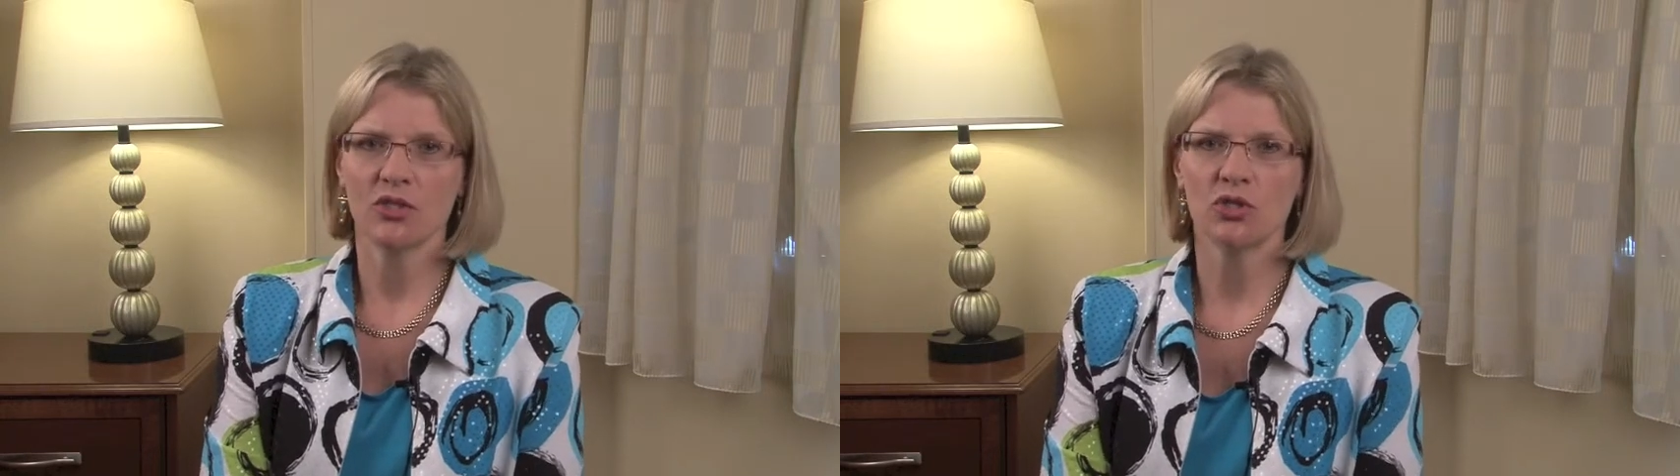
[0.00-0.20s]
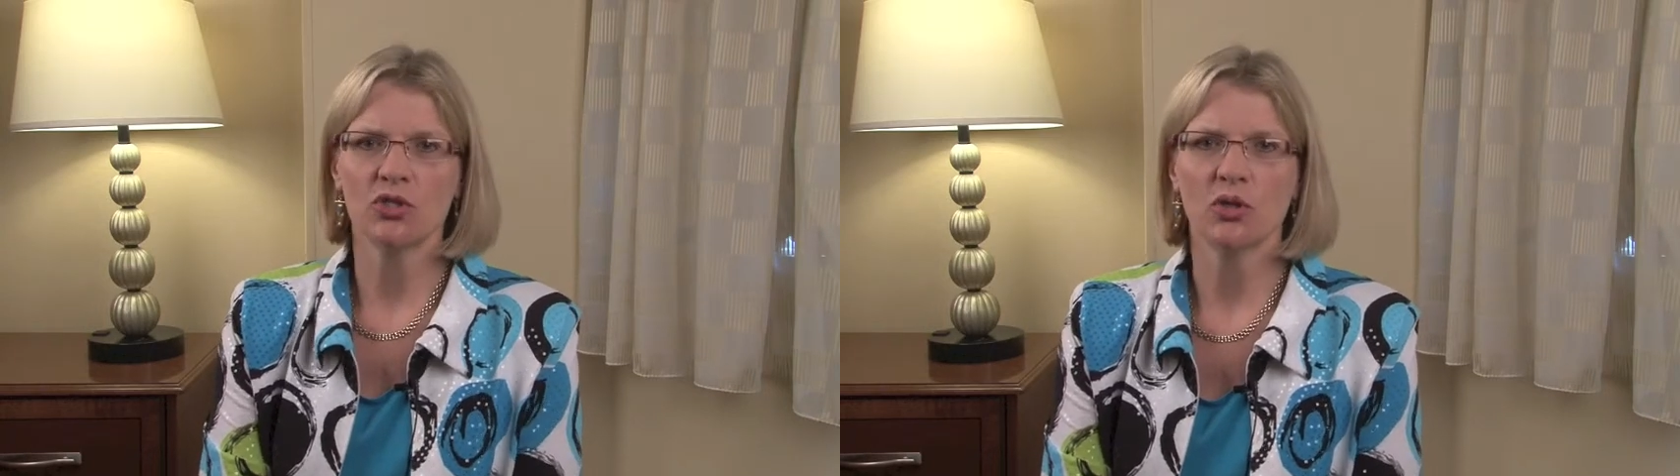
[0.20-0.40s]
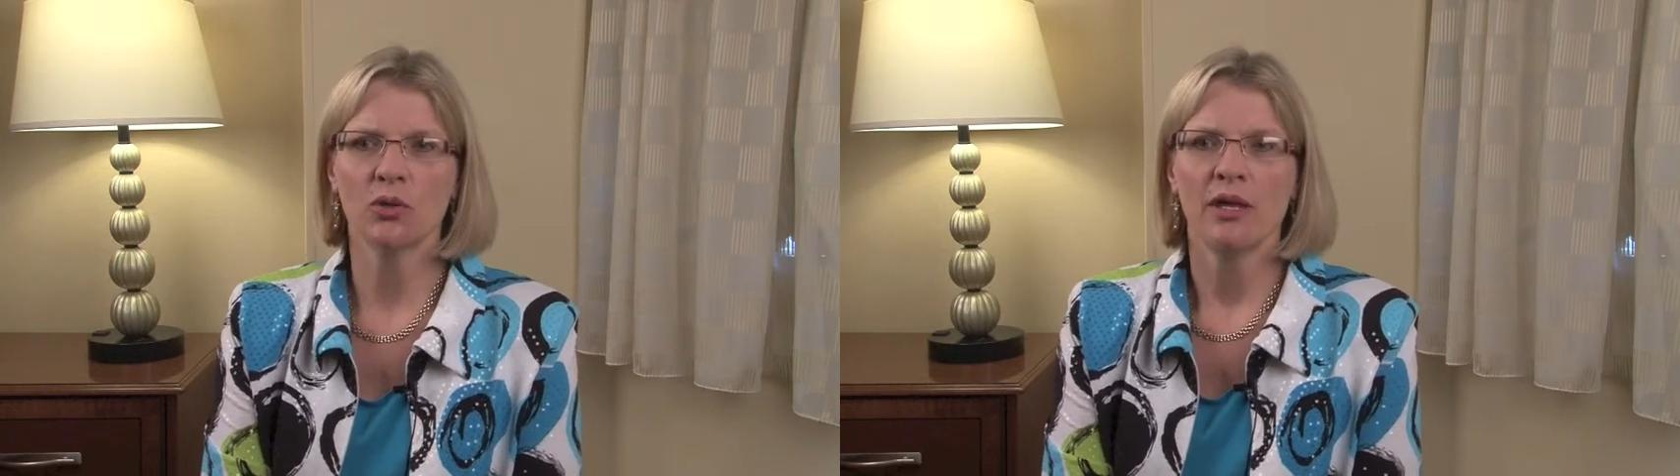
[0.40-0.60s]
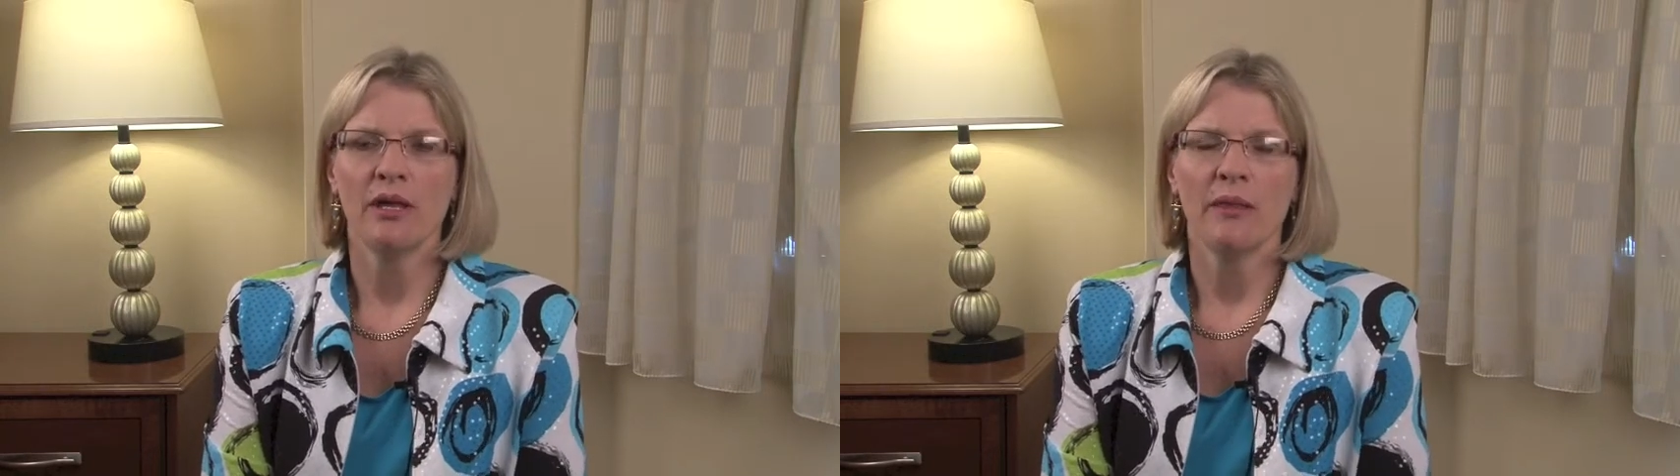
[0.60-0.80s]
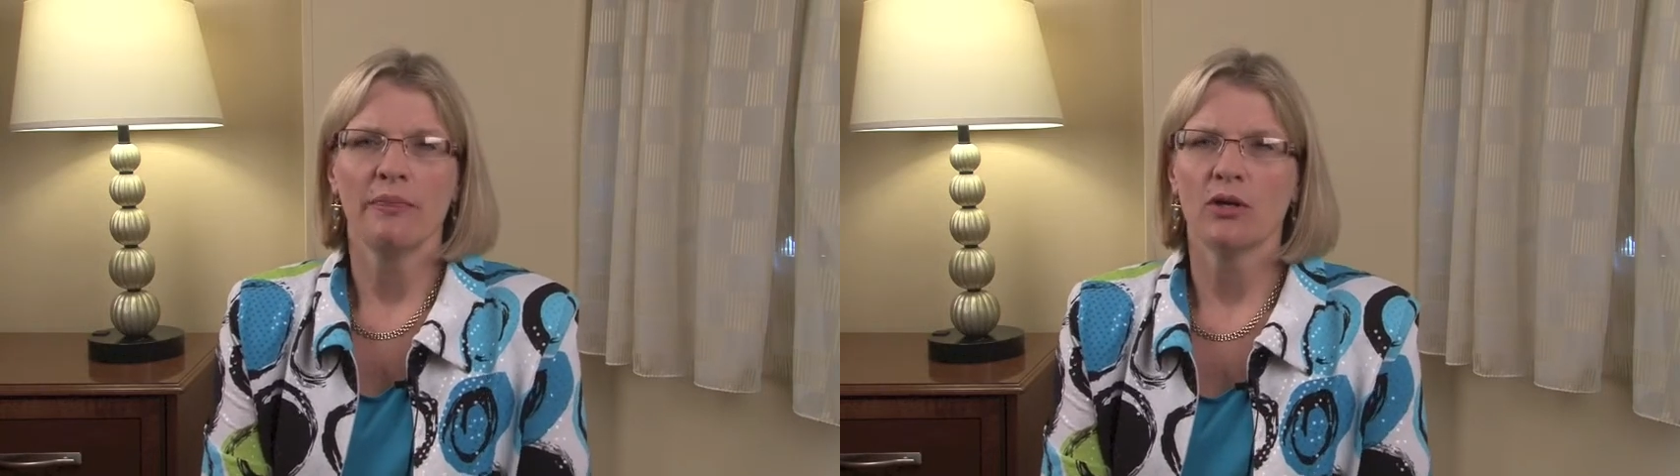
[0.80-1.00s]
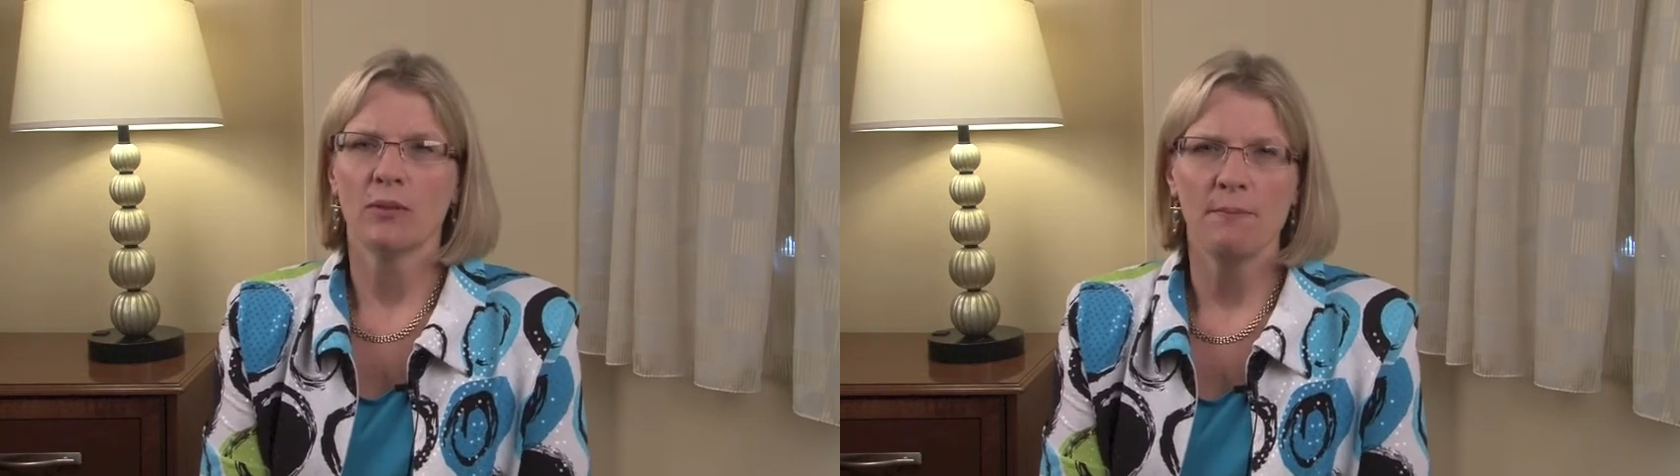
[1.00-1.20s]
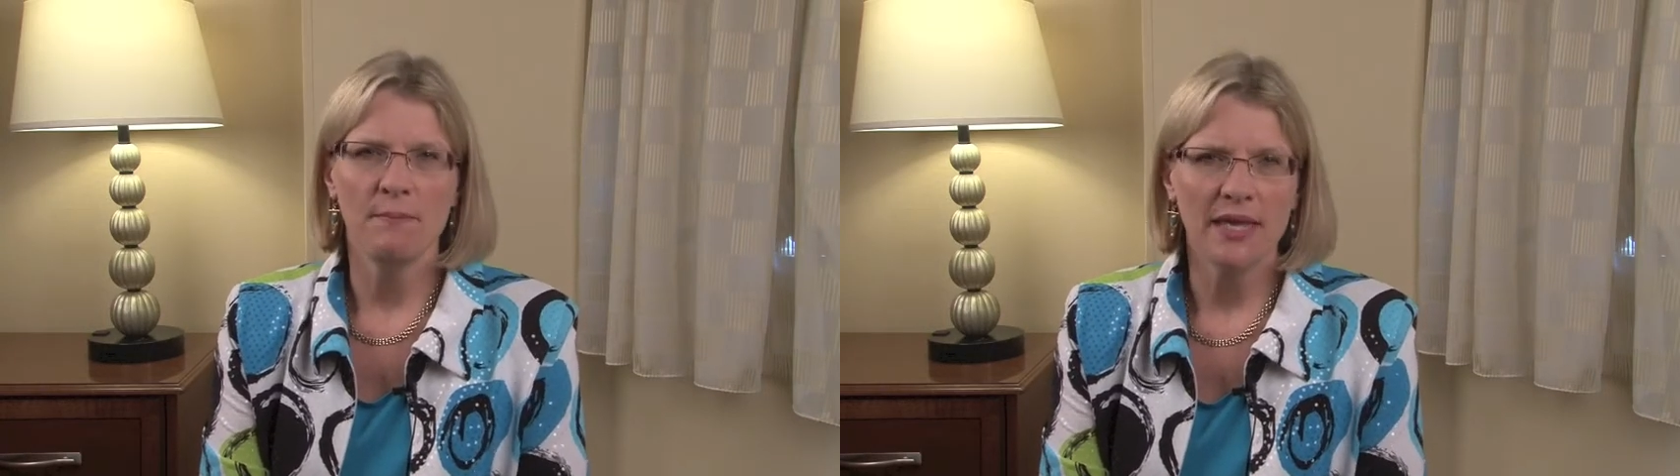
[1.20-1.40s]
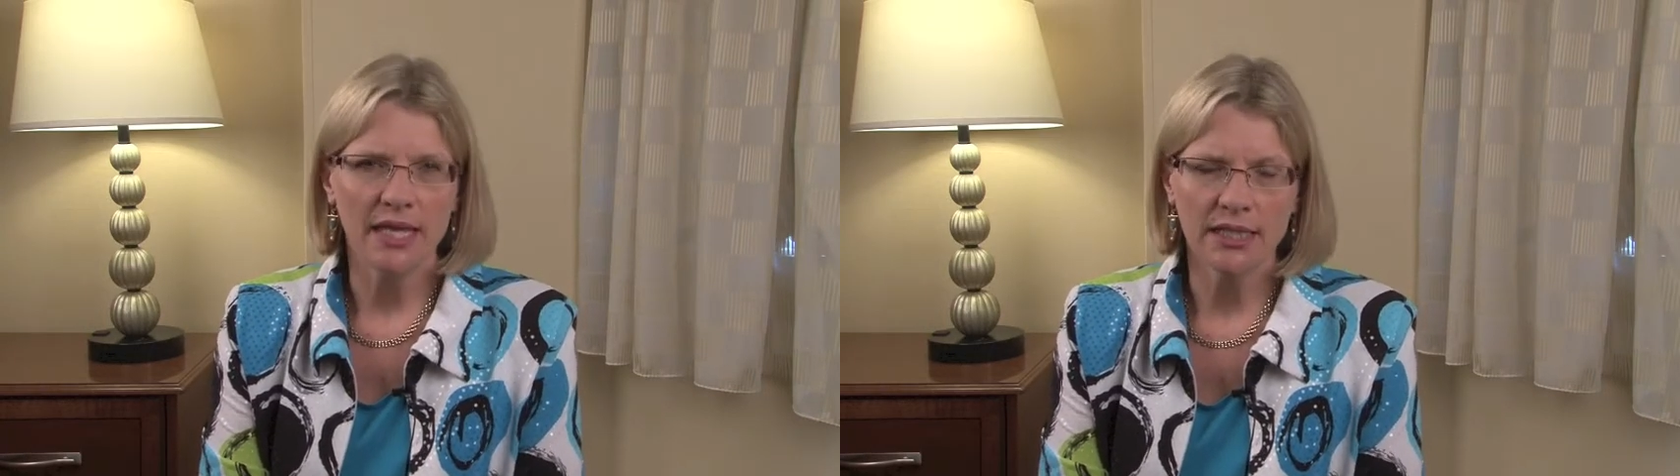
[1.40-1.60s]
So there are
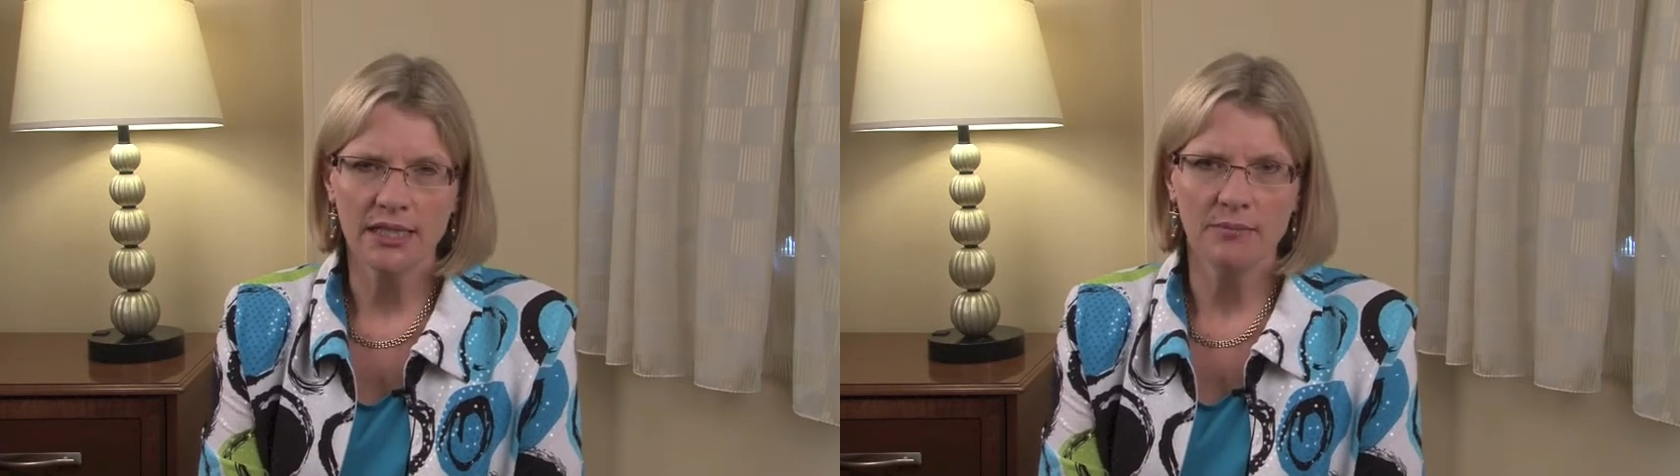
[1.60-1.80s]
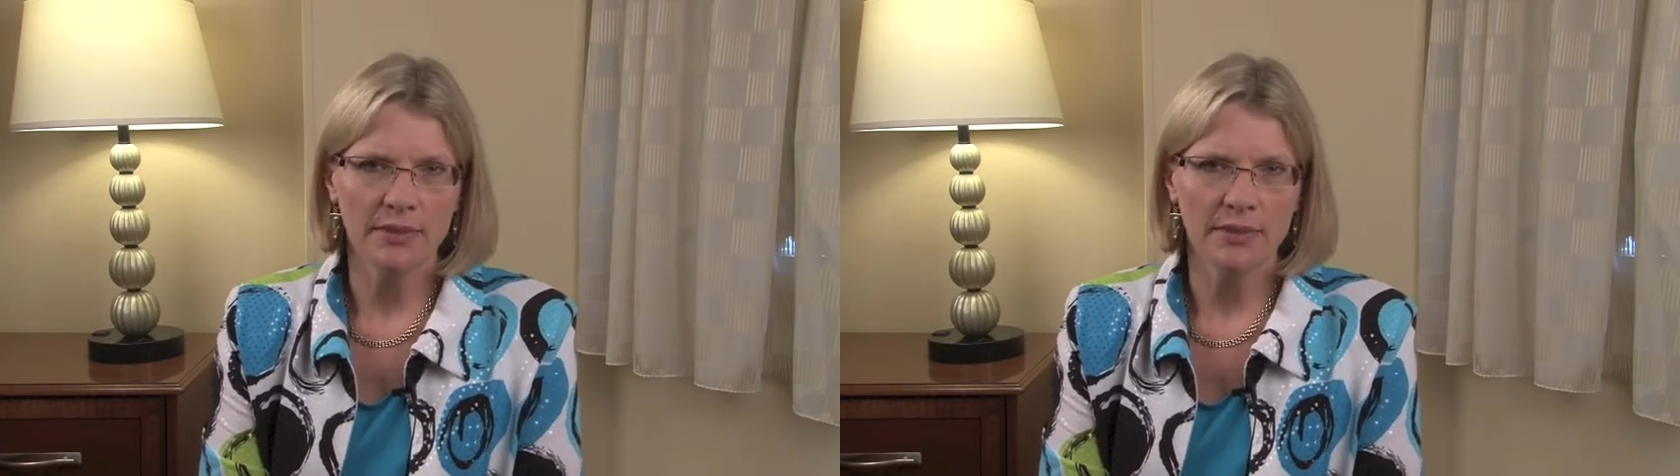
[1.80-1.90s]
many,